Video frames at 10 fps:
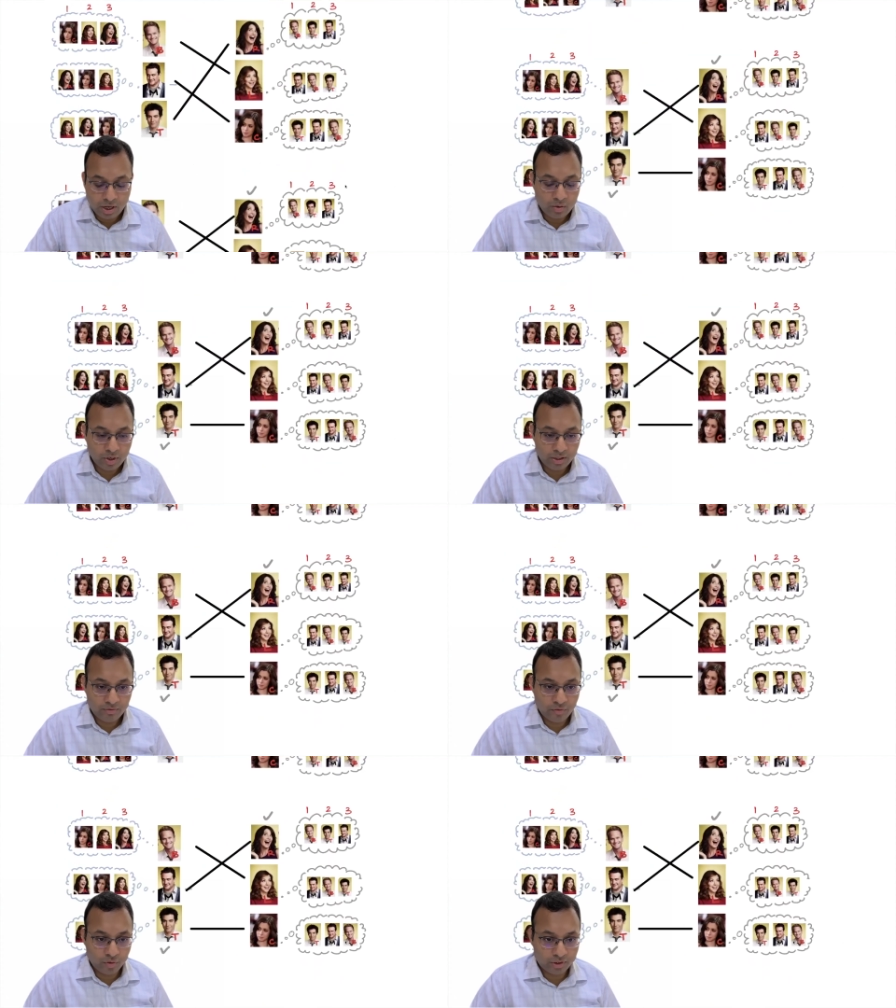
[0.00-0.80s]
Now look
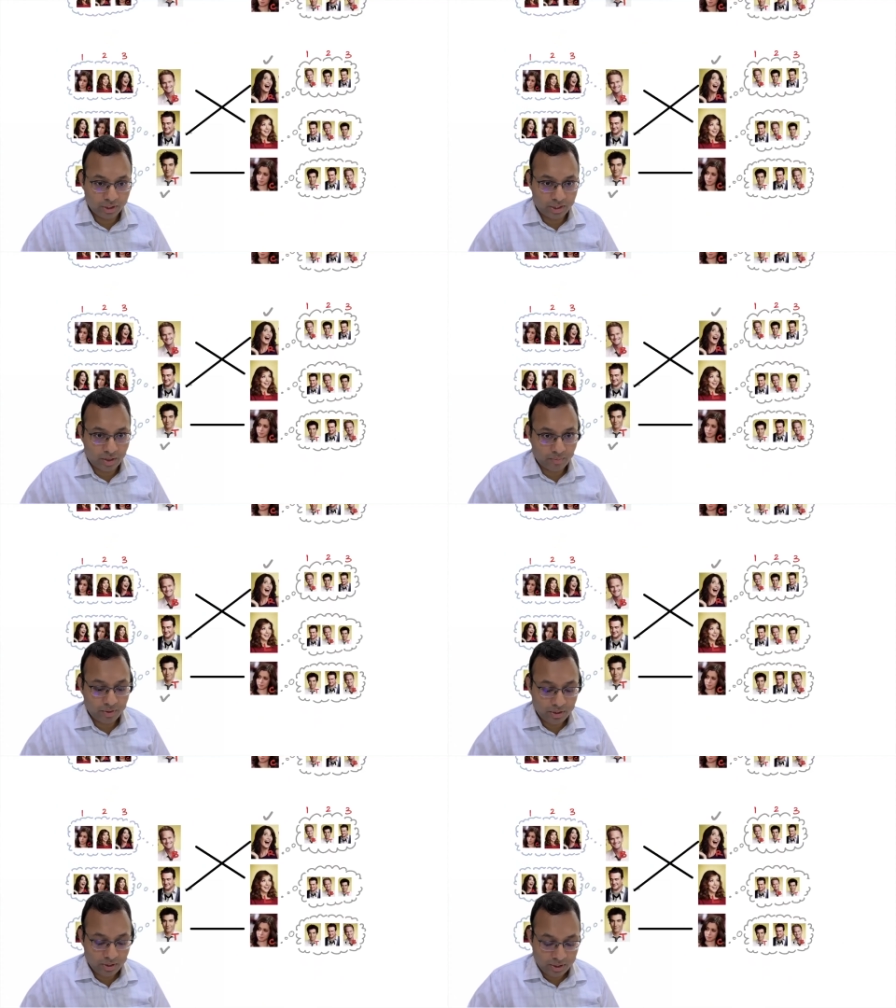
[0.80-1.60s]
at fourth
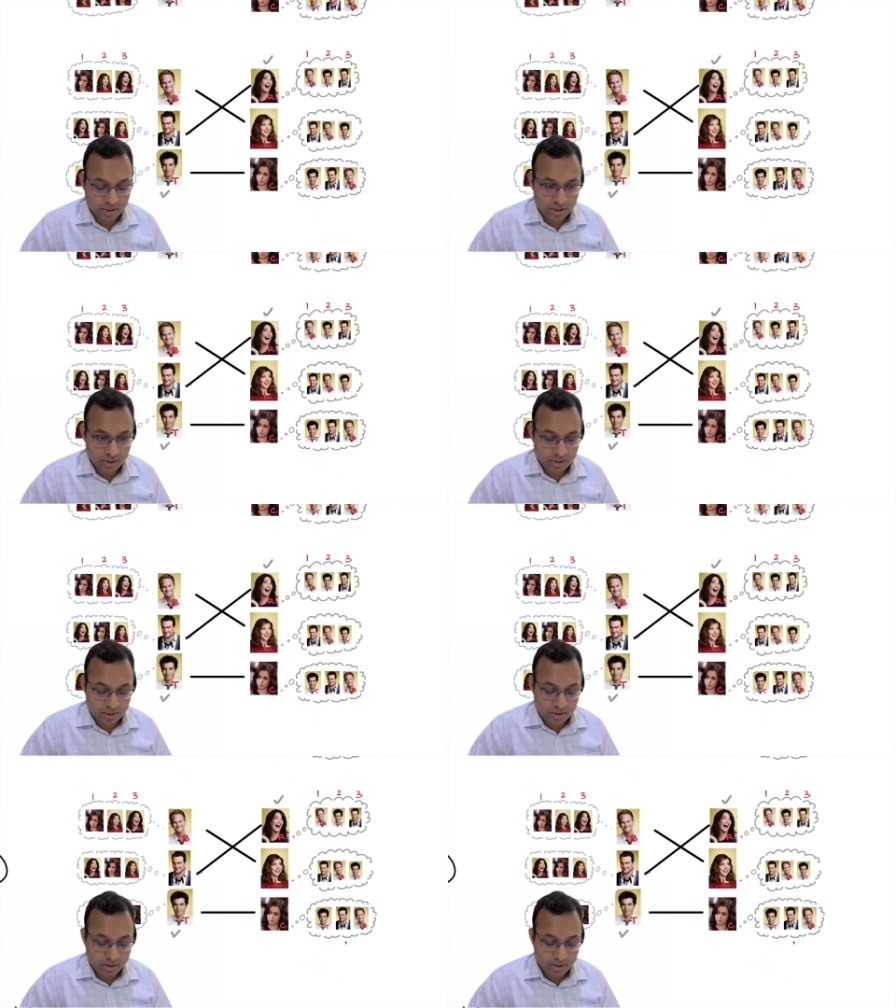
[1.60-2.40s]
example.
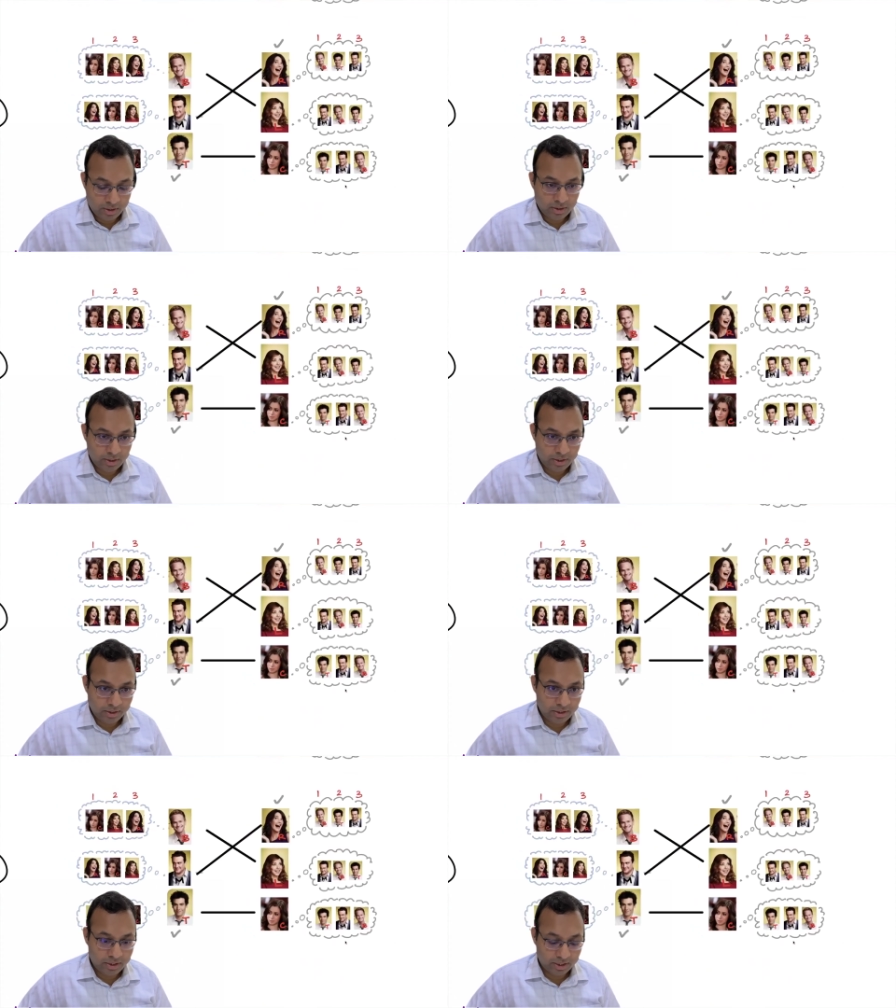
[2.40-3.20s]

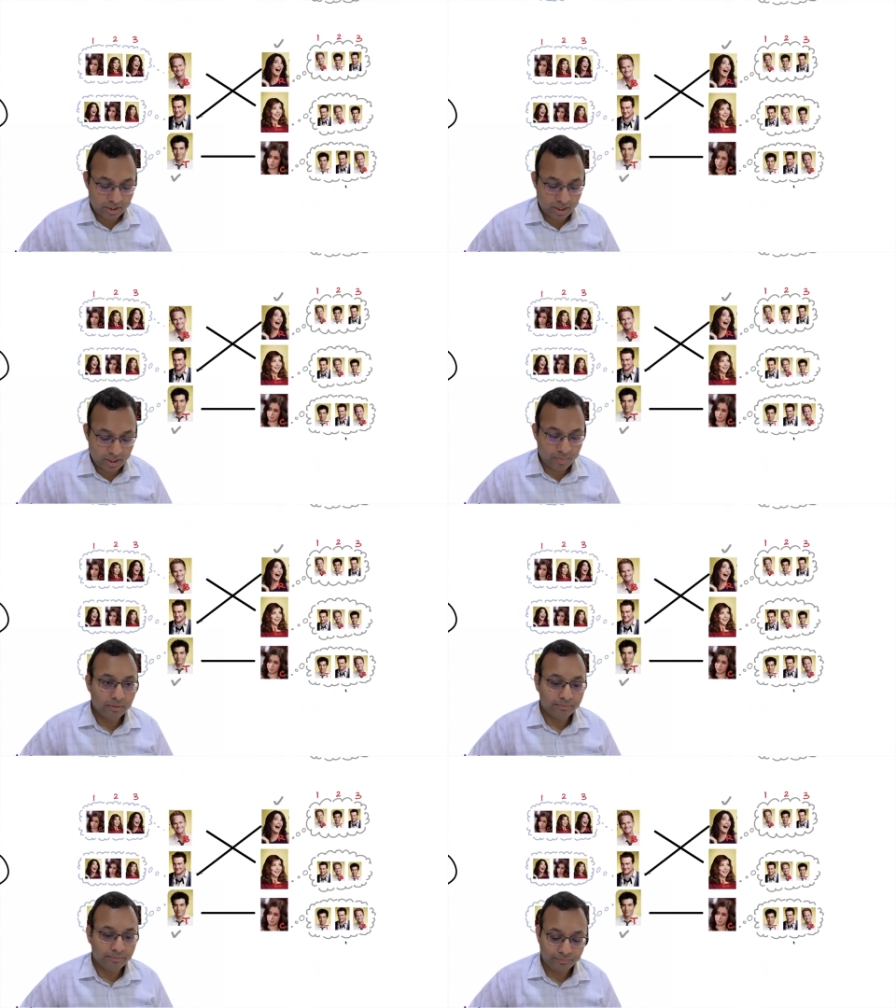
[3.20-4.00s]
In this example,